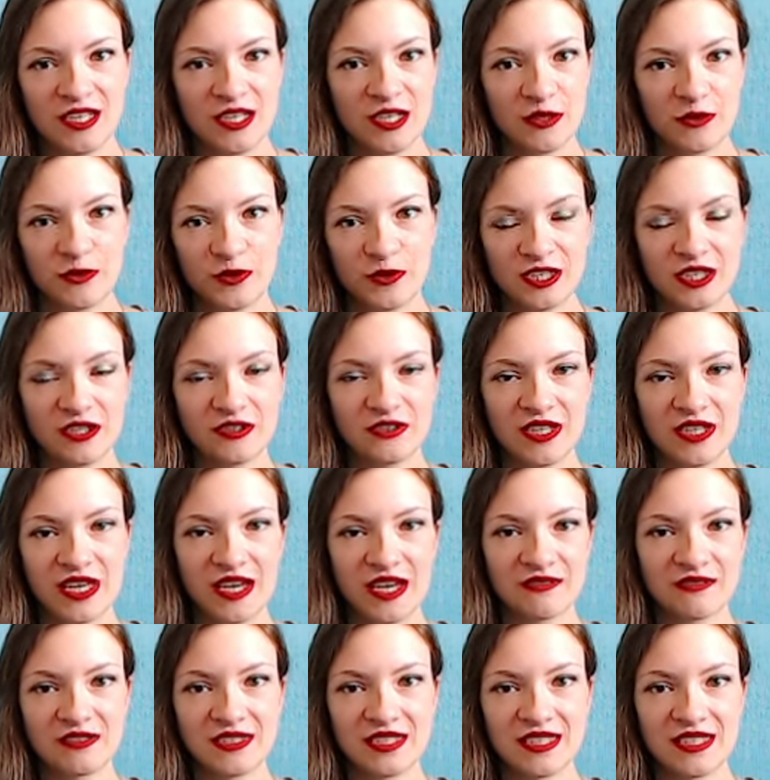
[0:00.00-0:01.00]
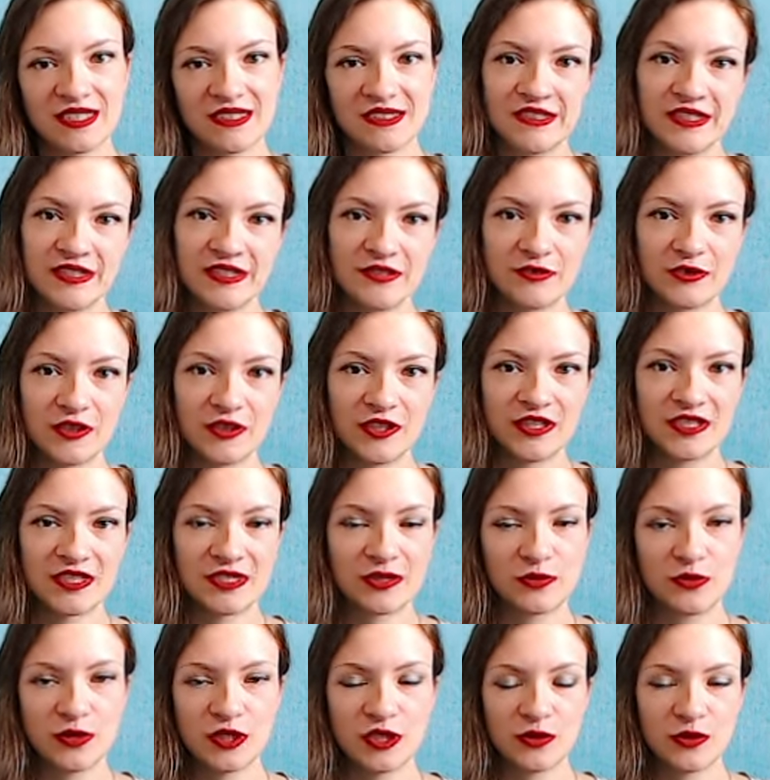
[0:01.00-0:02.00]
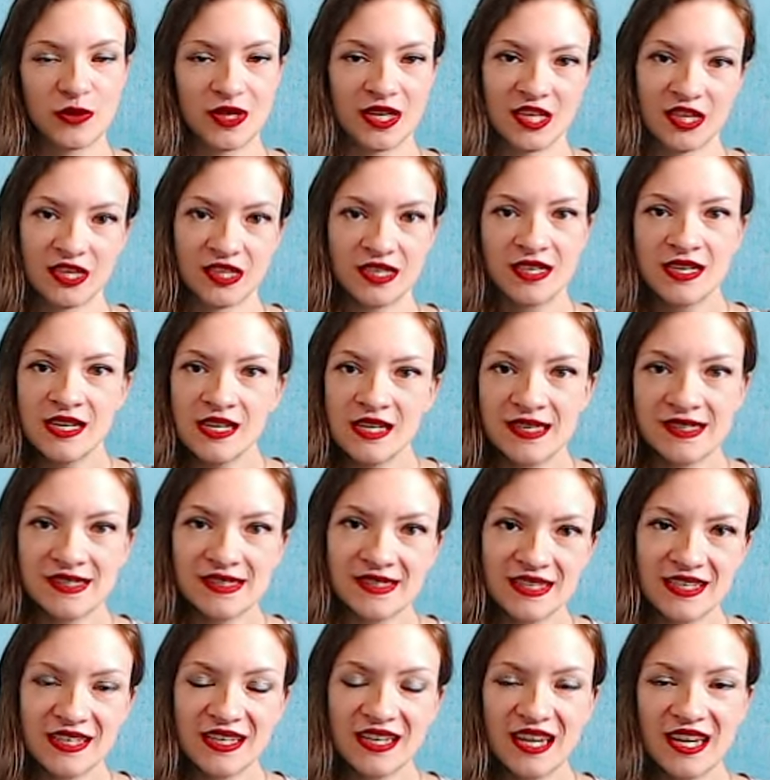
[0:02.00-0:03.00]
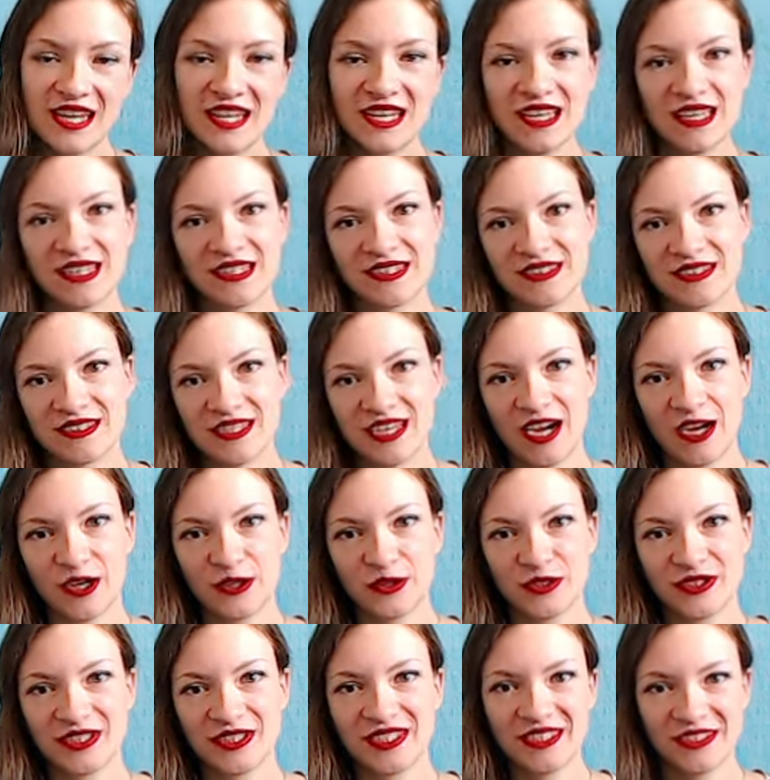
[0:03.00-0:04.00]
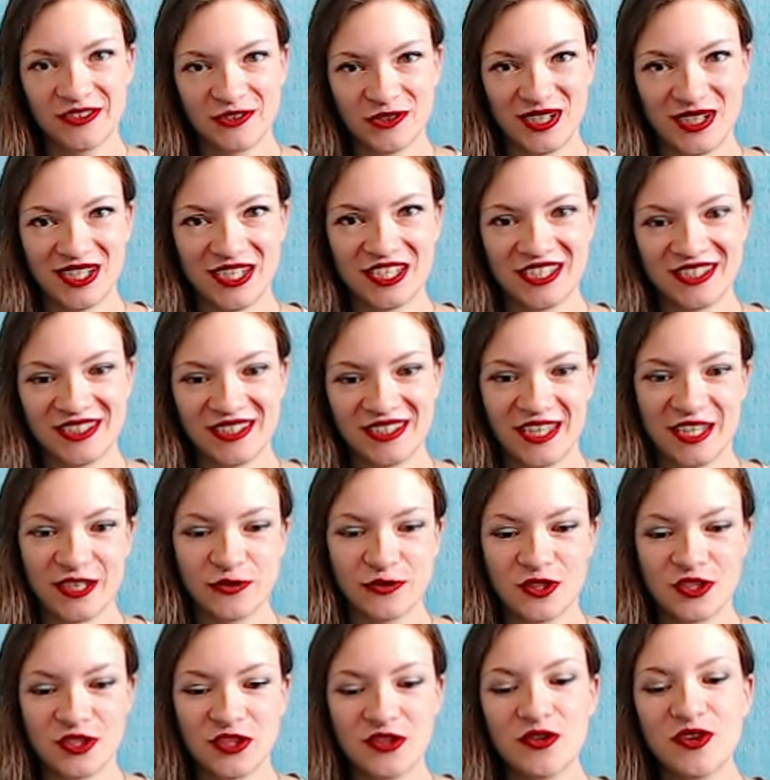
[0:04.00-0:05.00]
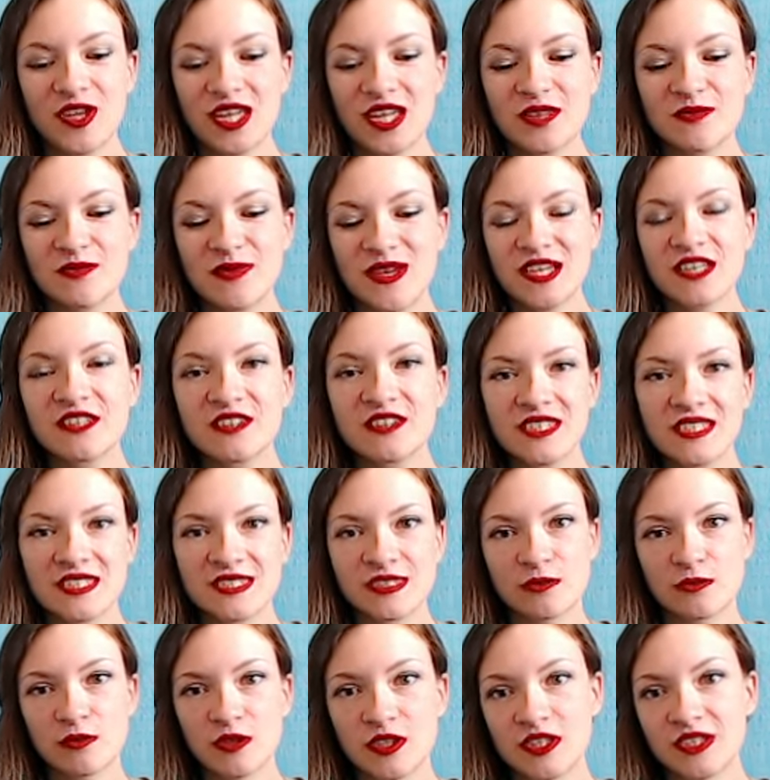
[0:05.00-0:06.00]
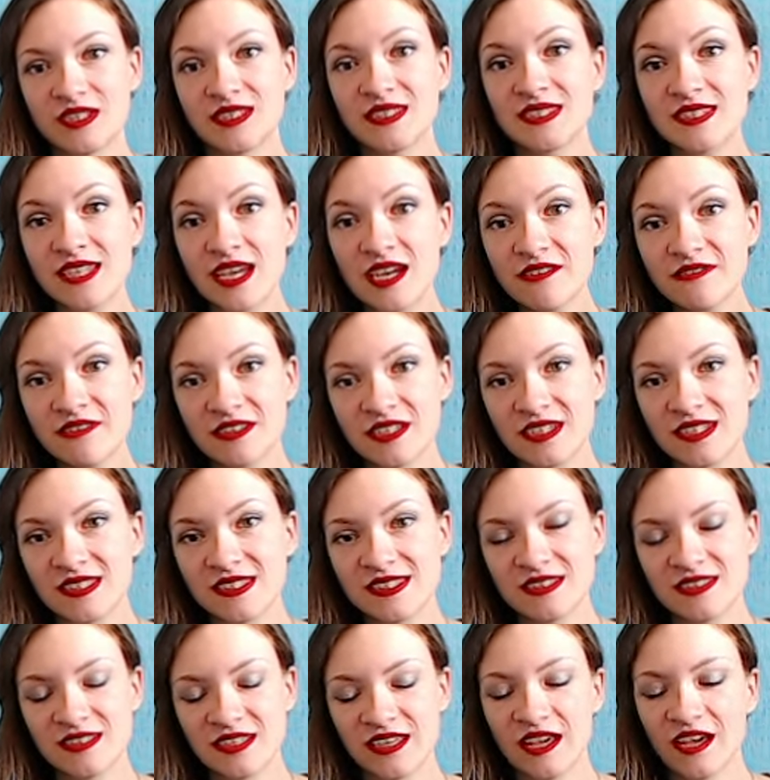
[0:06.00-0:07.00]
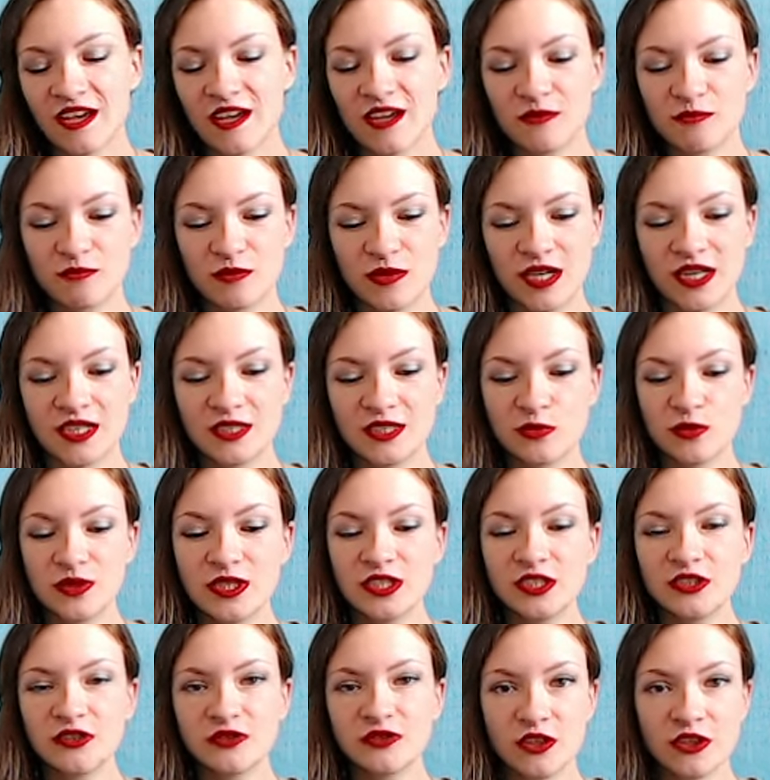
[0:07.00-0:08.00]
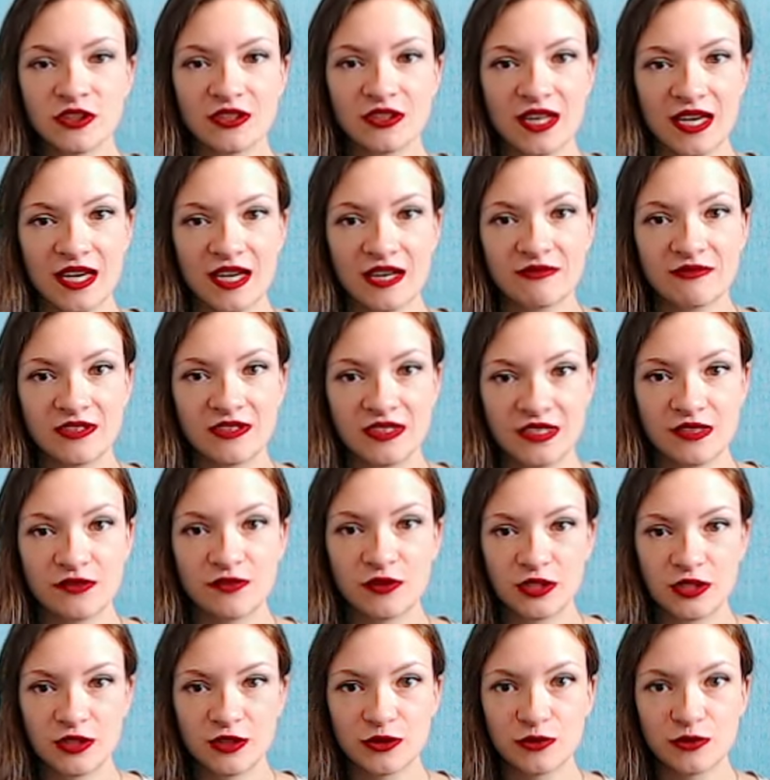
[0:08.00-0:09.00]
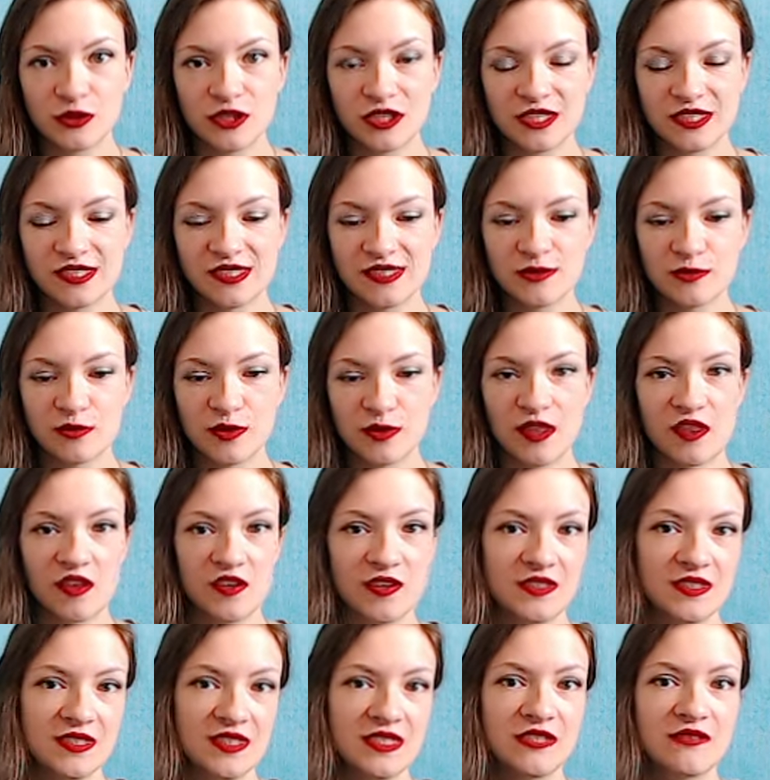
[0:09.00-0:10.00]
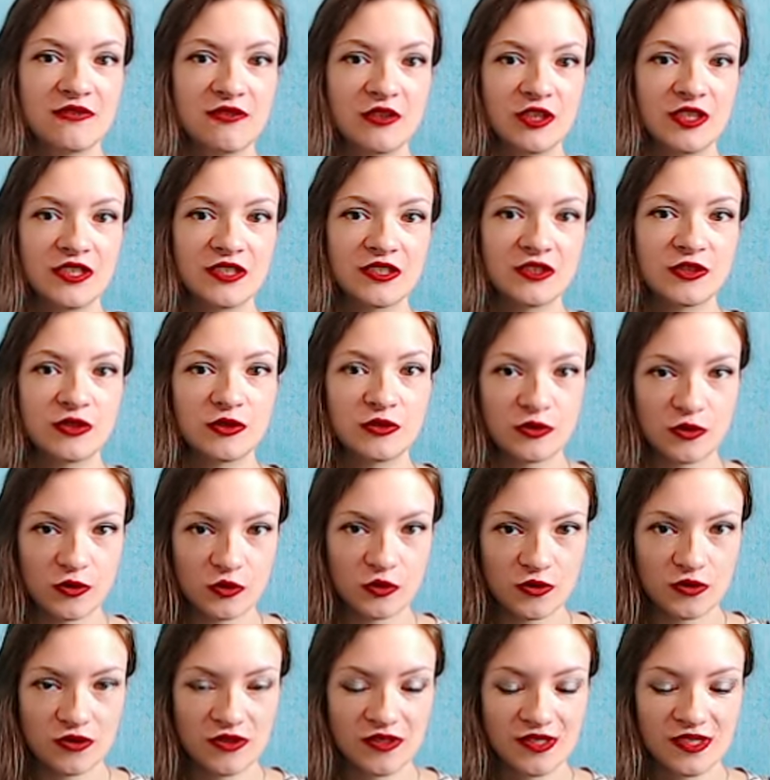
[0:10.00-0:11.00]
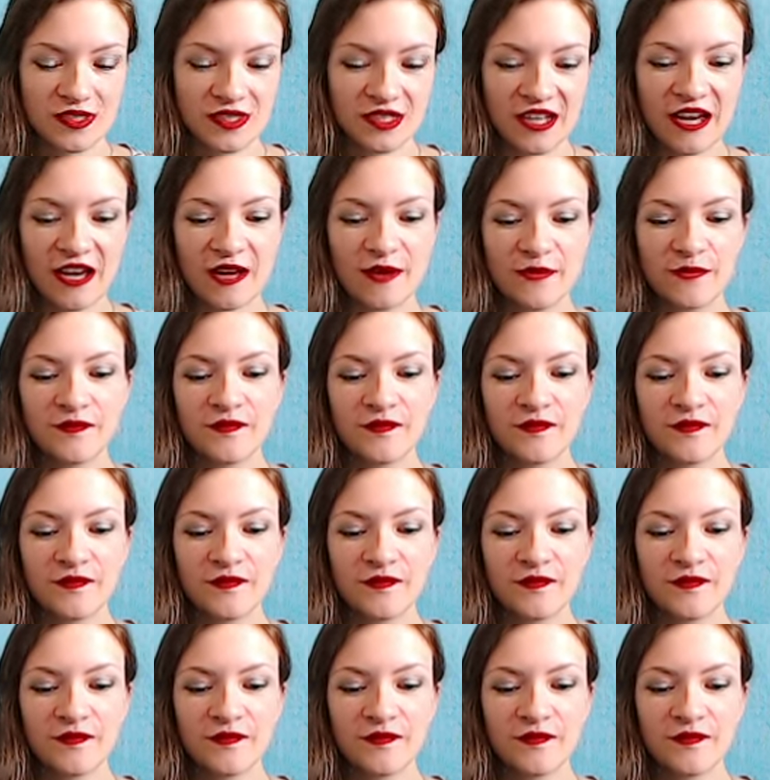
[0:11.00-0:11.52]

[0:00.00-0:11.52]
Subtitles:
We don't have this difference between city and town in Russian language. You can make this with a suffix, yeah, but we do not have different words with different roots, yeah.